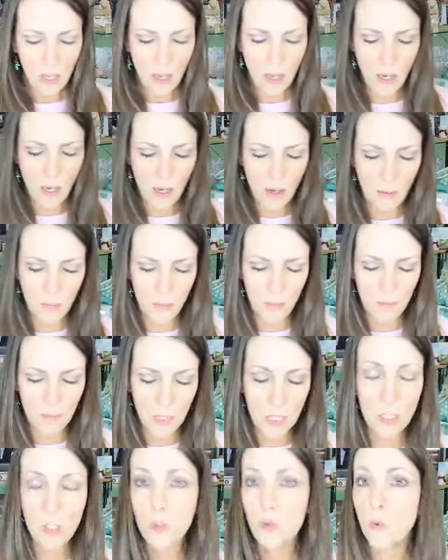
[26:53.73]

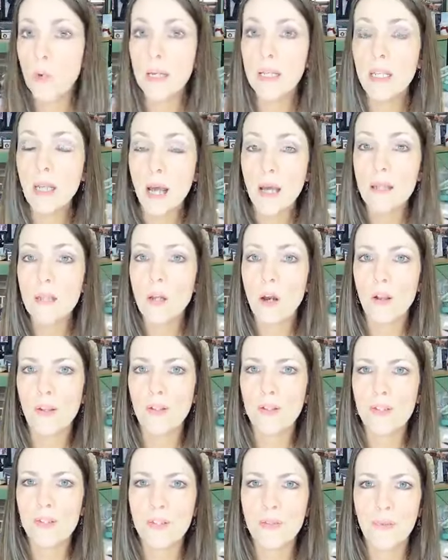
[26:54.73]
It's
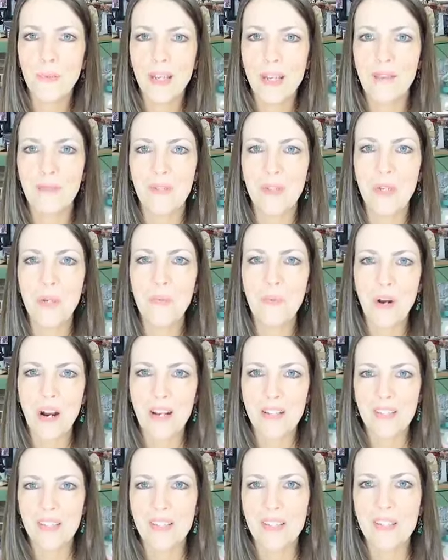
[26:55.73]
$29. We have new
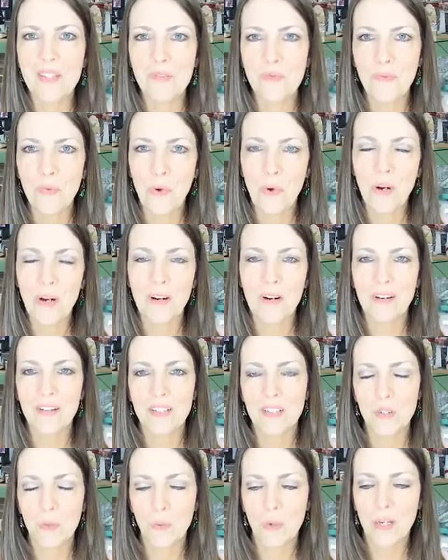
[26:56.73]
prices for
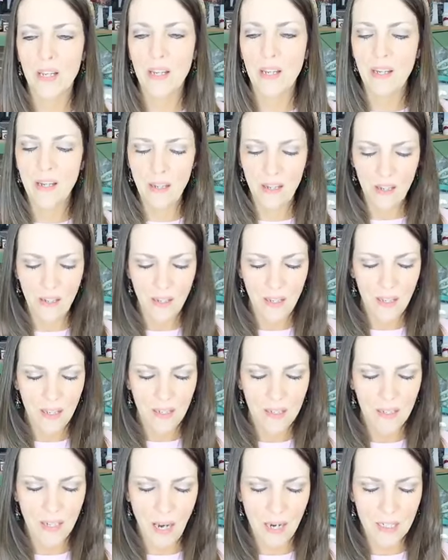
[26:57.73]

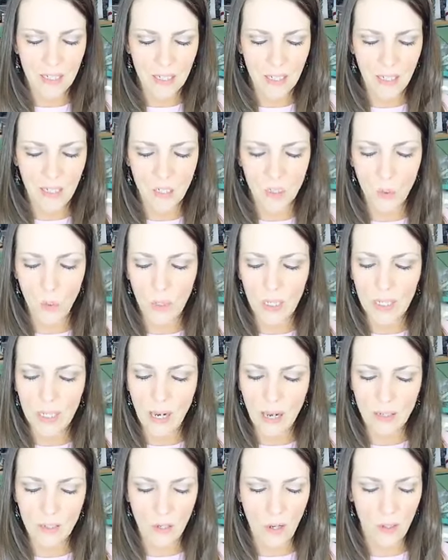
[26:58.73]
2019,
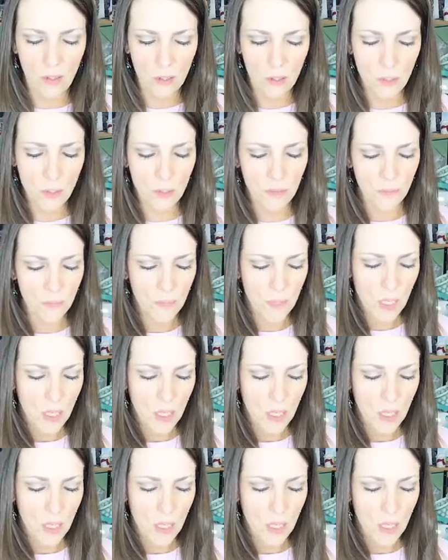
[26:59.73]
$29.